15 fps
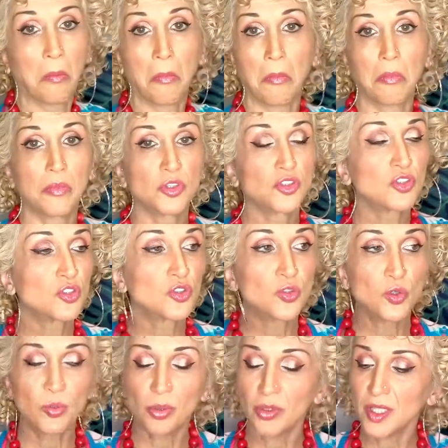
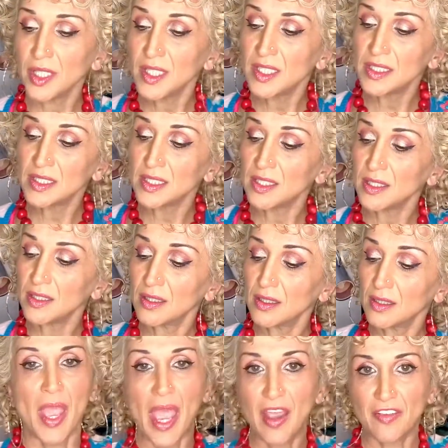super easy,
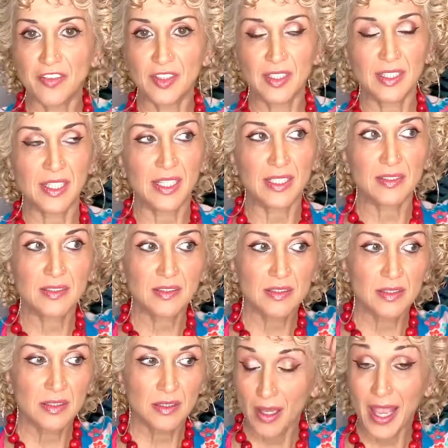effortless,
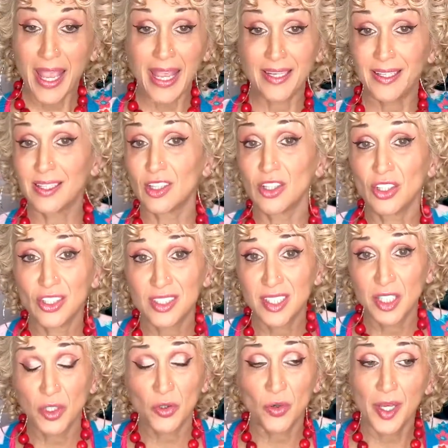and it looks
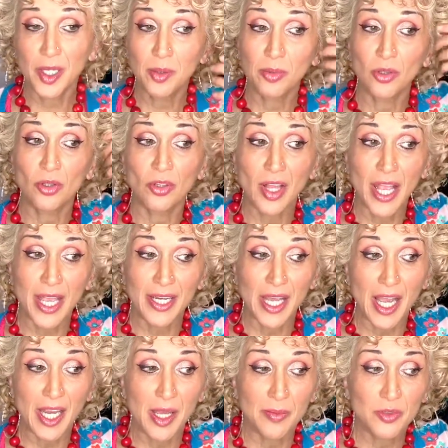incredible. And I
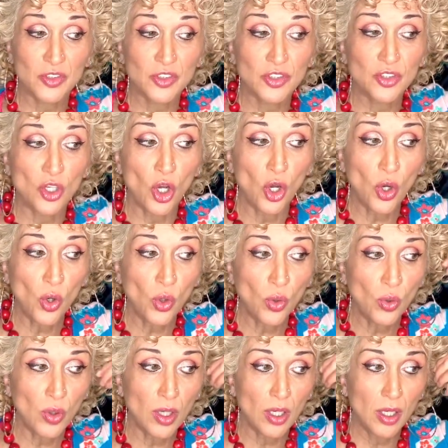am
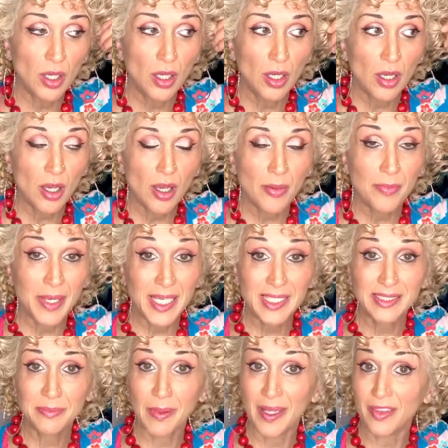so
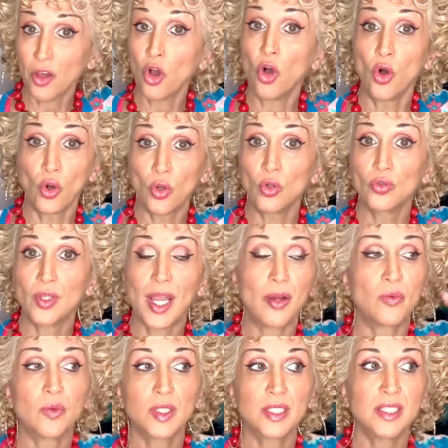amazed by the hold. I
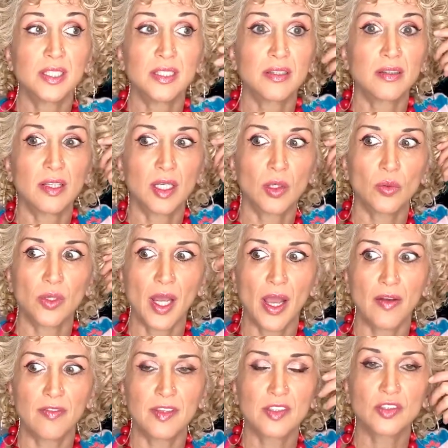really didn't think it would
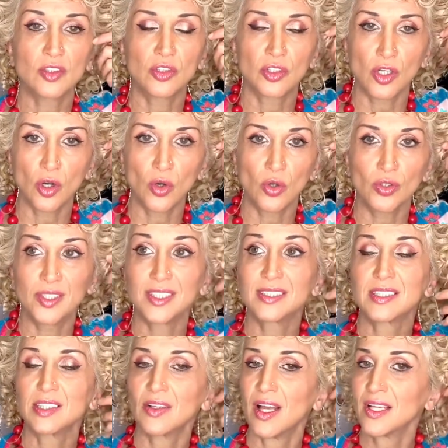have this good a hold. It
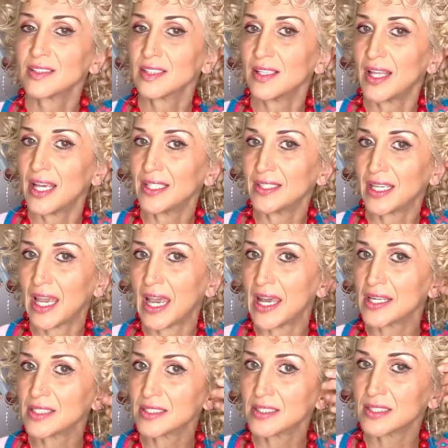still has a light
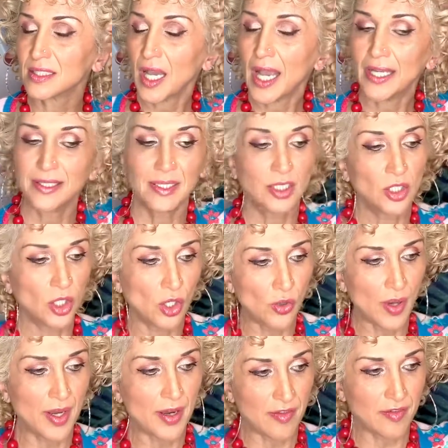cast. I did go
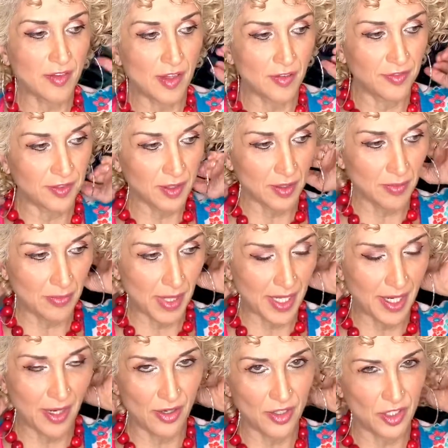and I fluffed my
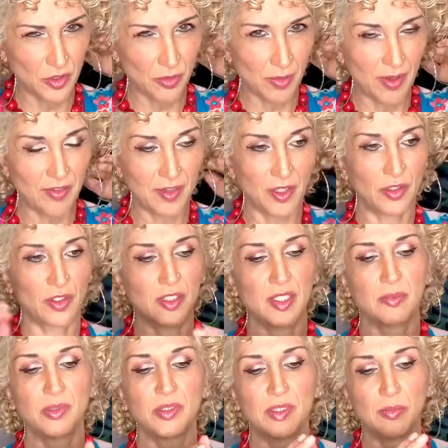hair just with my fingers. I
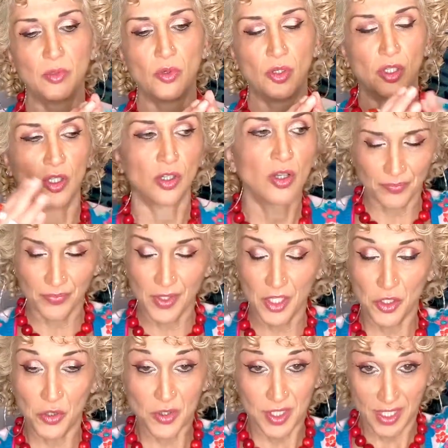put some oil and
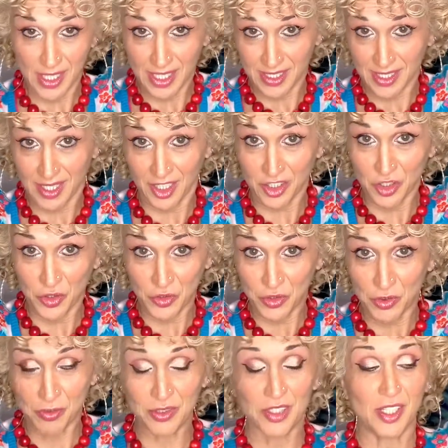used it as an excuse to
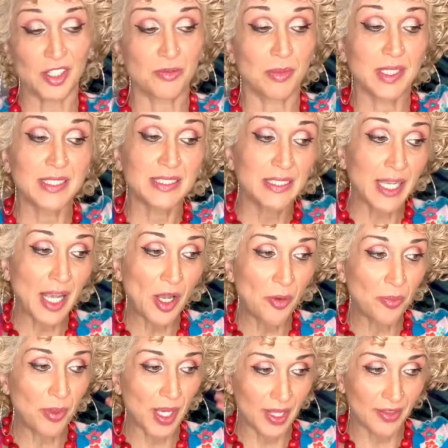massage my
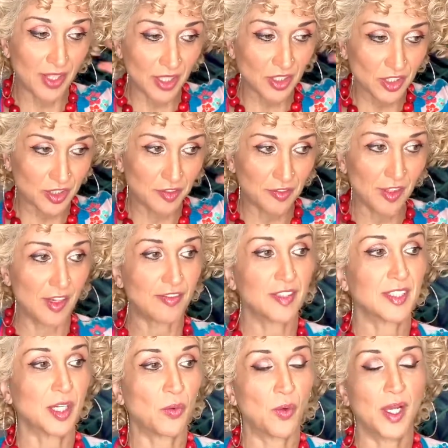scalp and then just fluff as
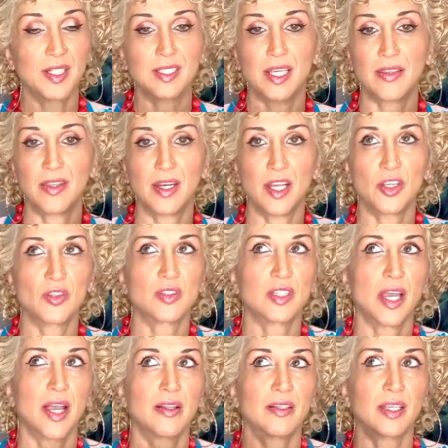I went. And then I used the
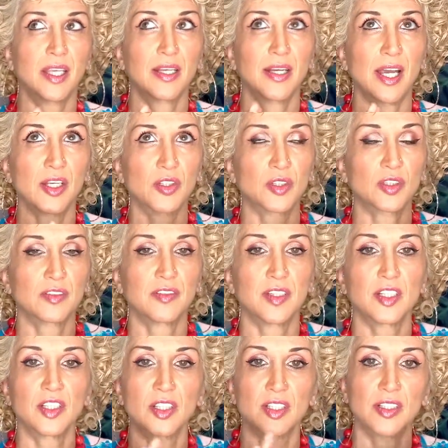Alakay Naturals
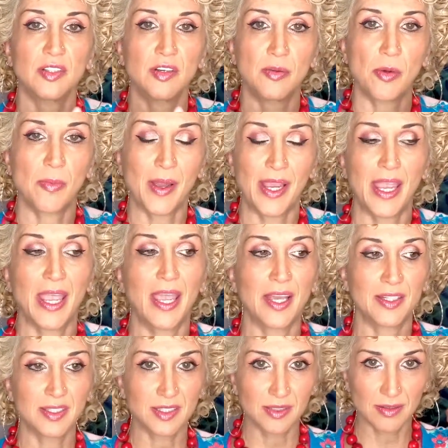finishing serum on my
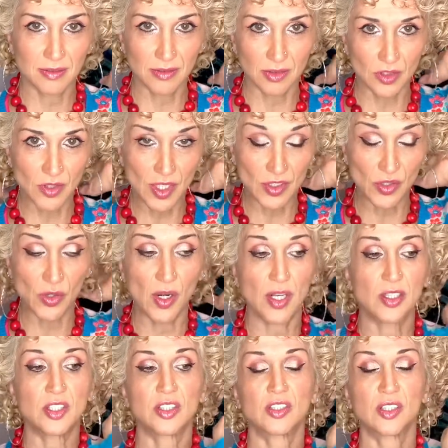hands so as to not
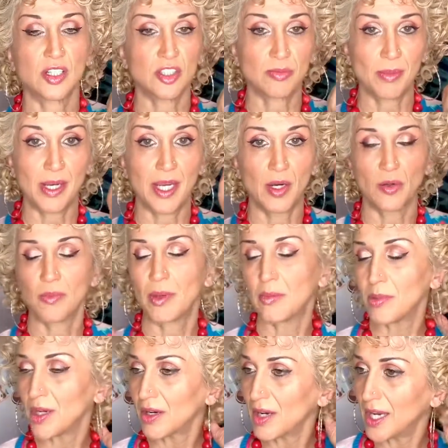just touch my hair with my
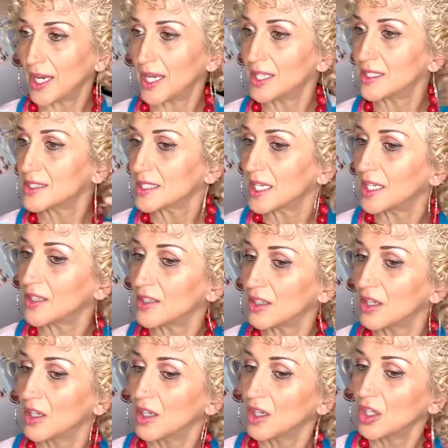bare hands and,
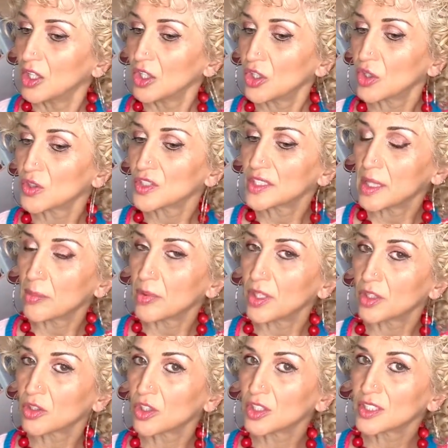you know, separate
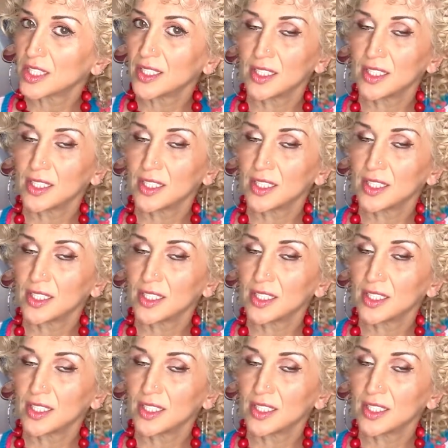curls that needed